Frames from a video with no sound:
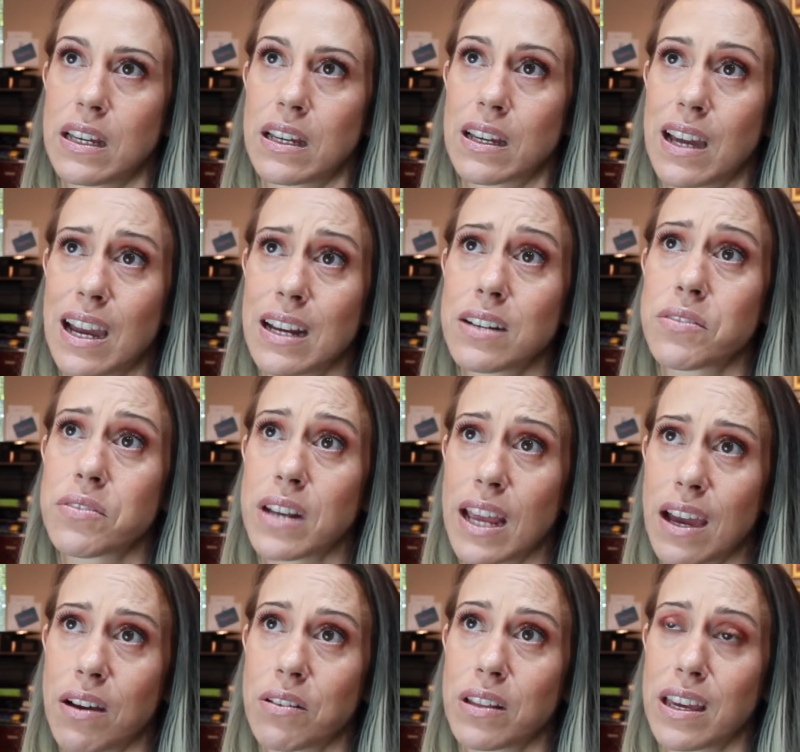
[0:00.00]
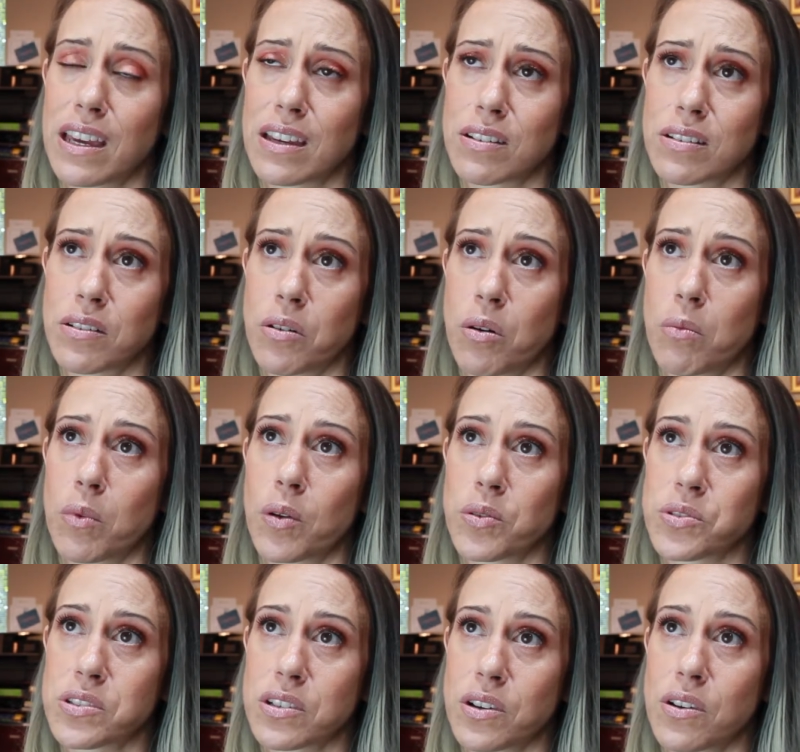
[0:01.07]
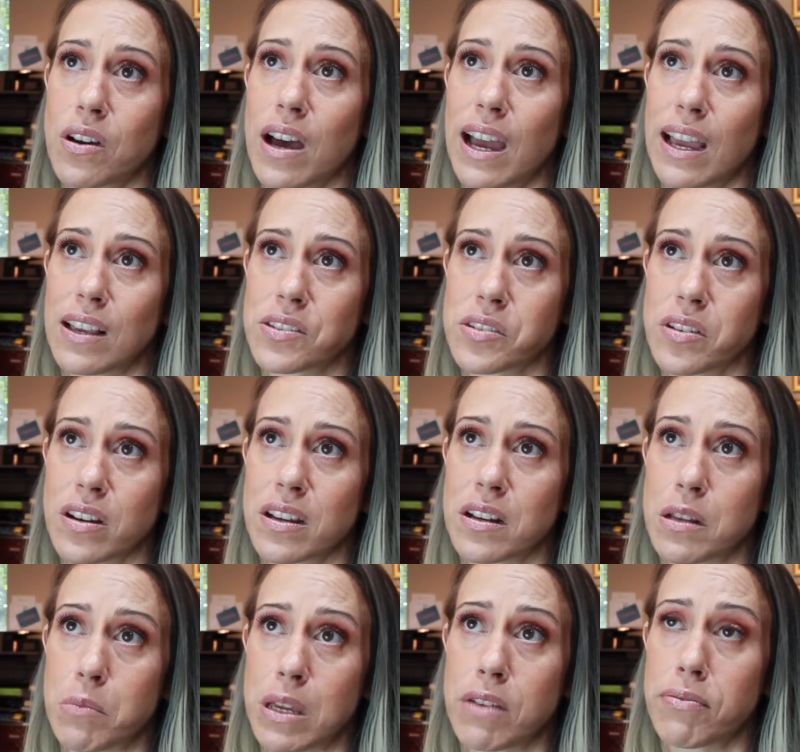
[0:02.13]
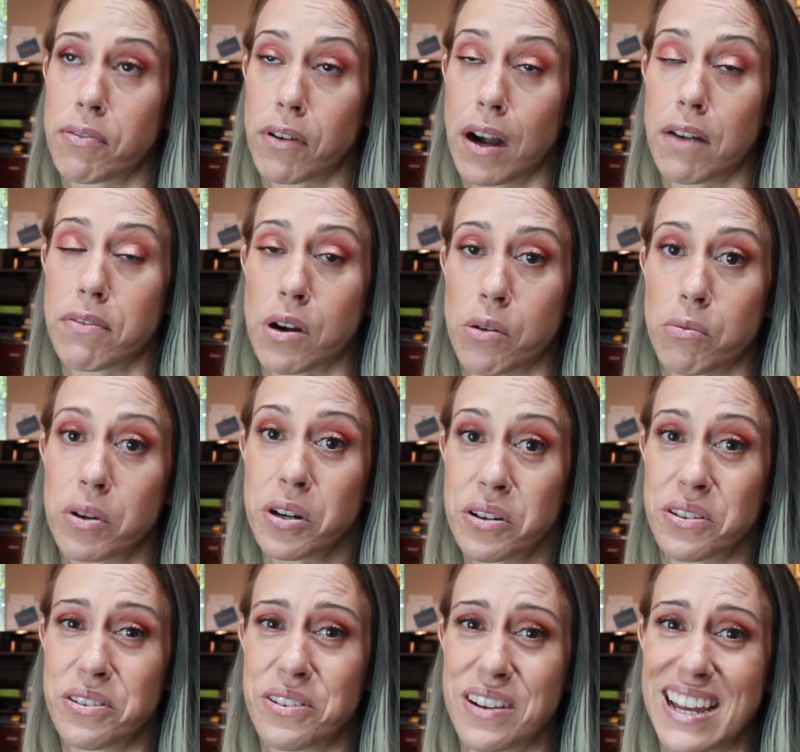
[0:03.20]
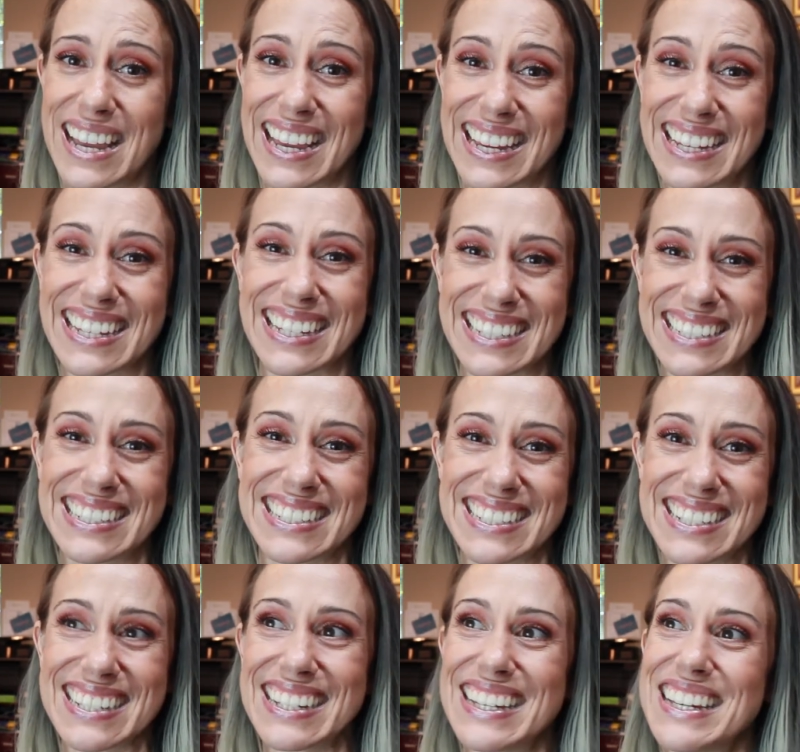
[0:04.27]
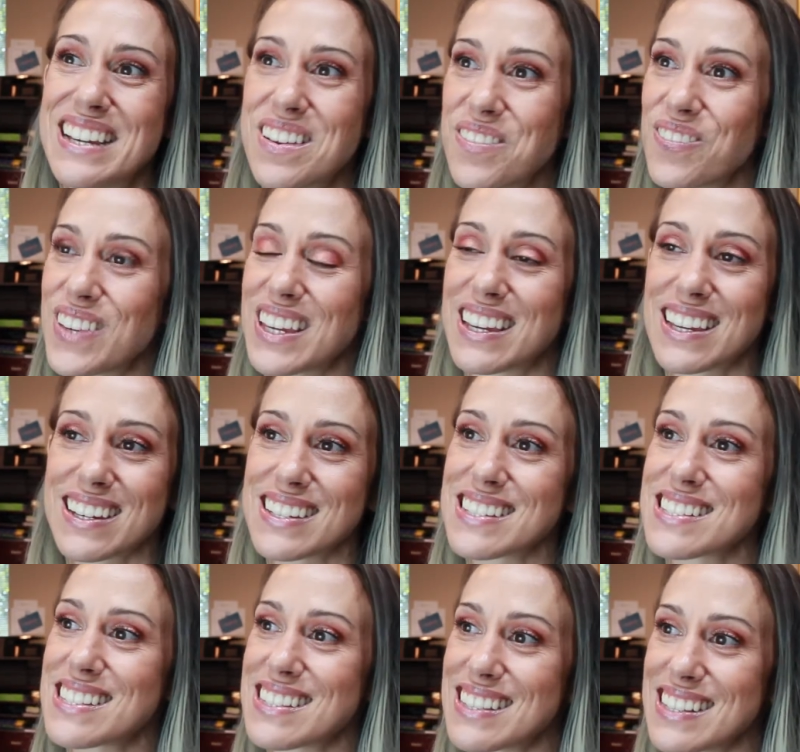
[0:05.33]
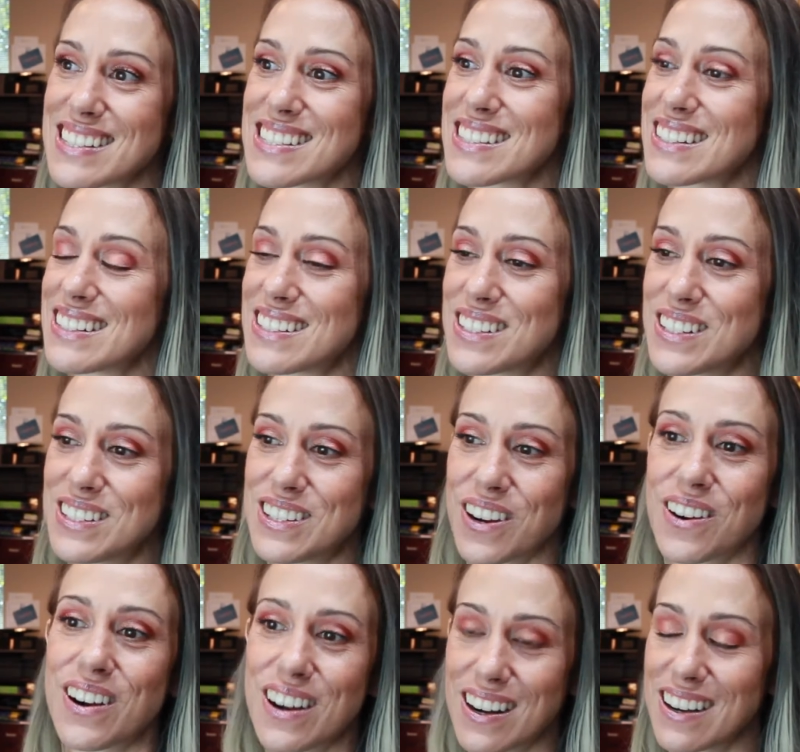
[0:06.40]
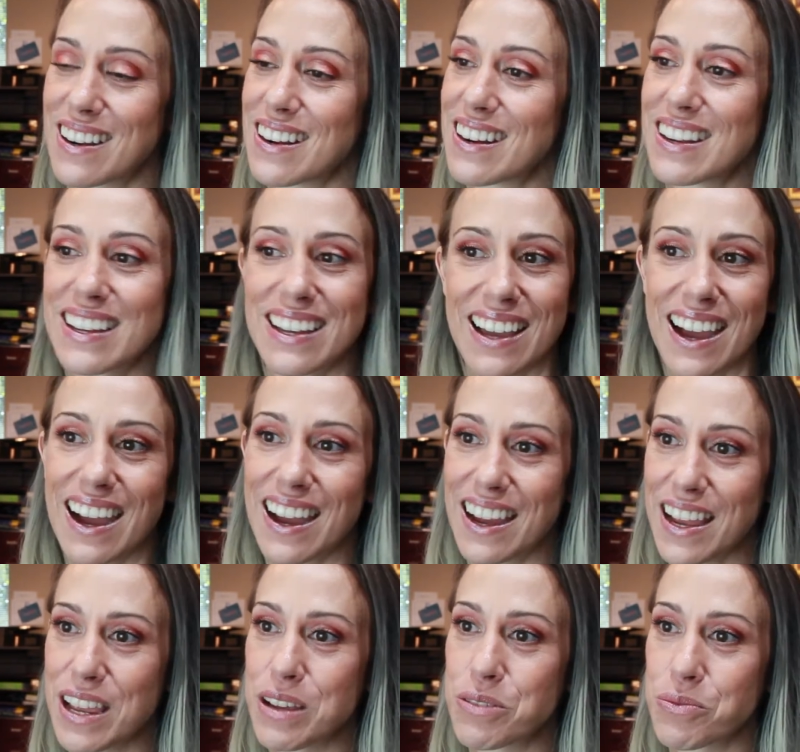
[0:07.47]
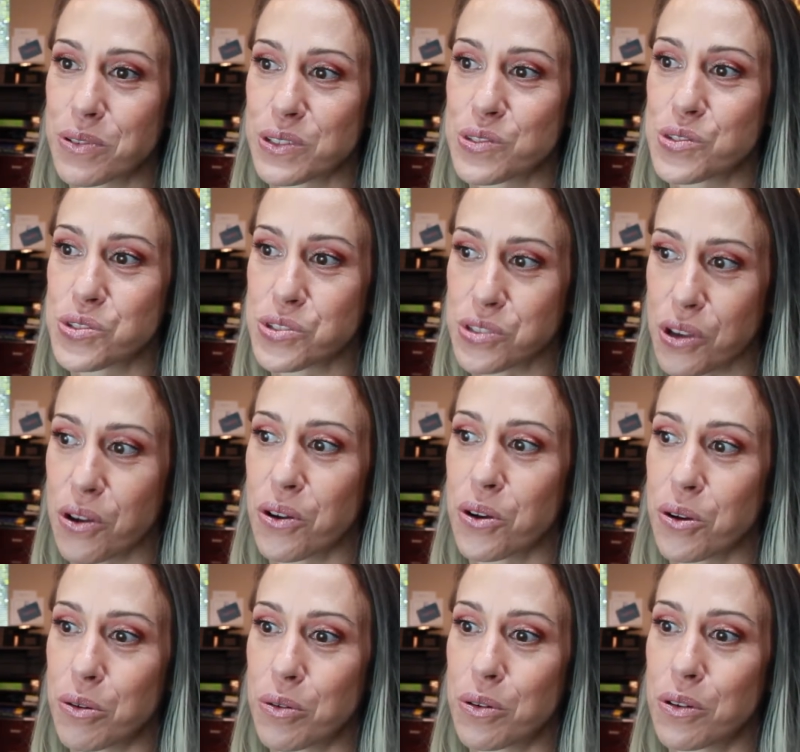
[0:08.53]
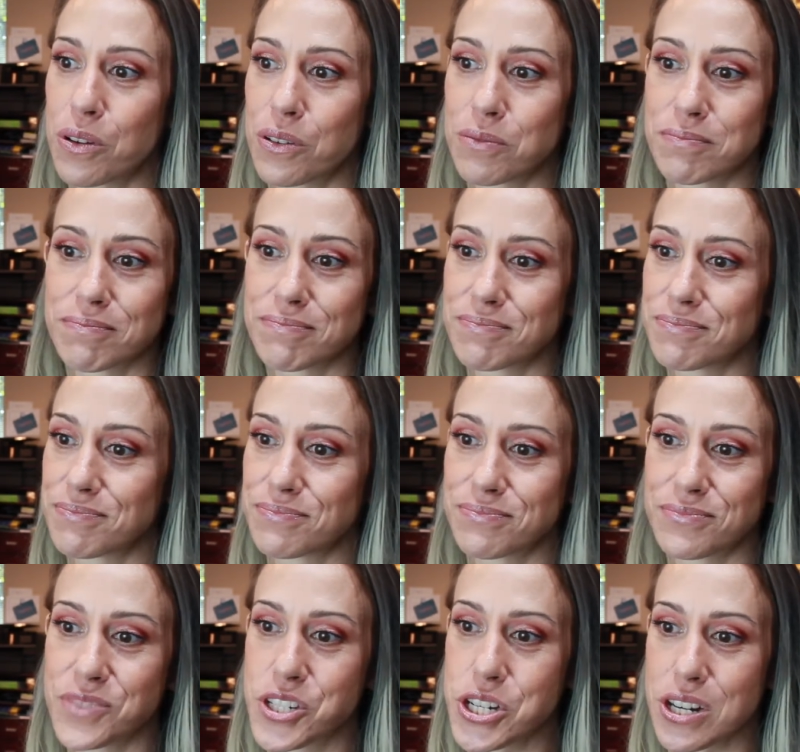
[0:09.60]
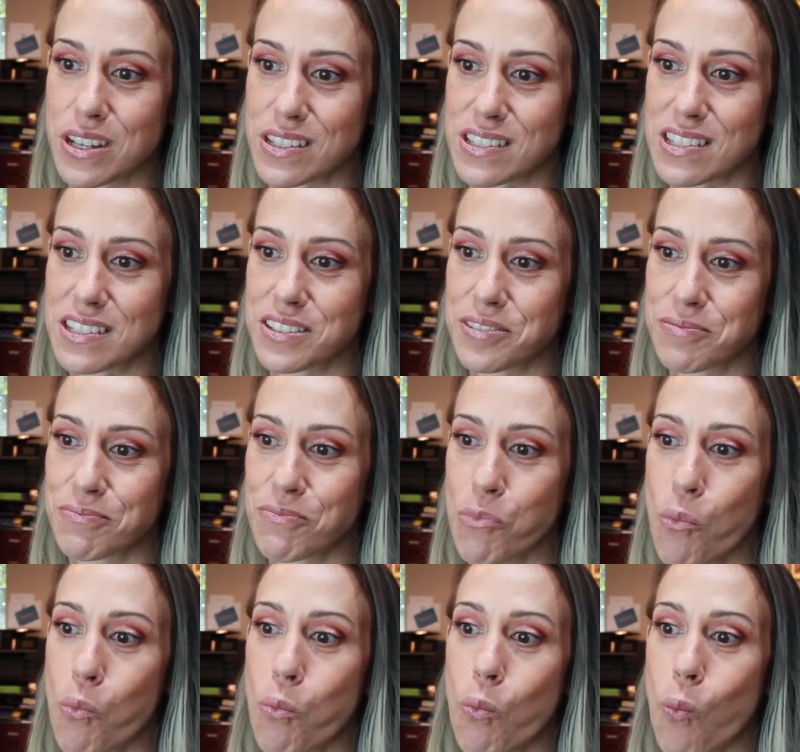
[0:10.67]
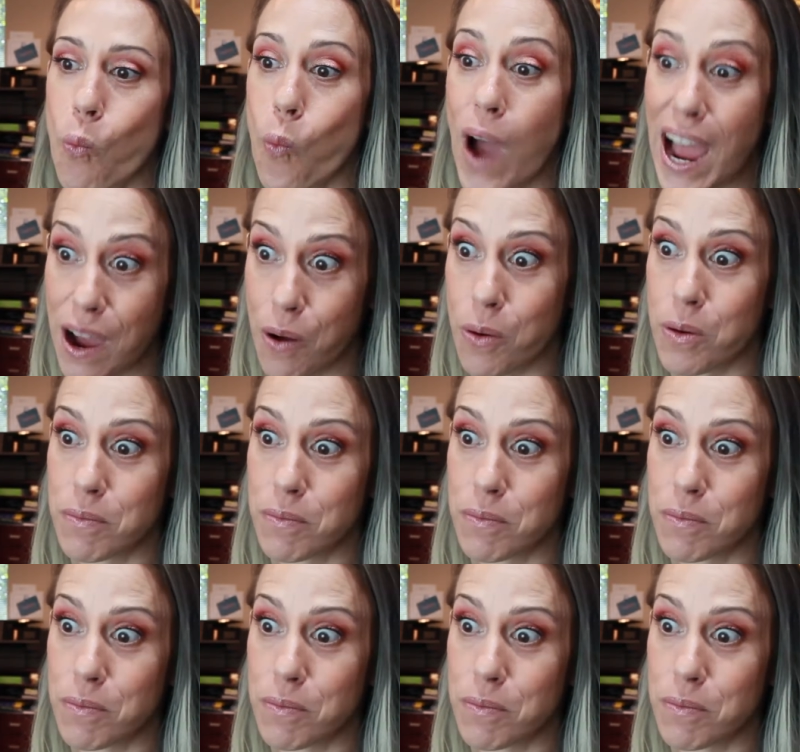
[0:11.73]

kind of now, like, almost all hikes are going to be forever ruined because this darn hike was so just wow.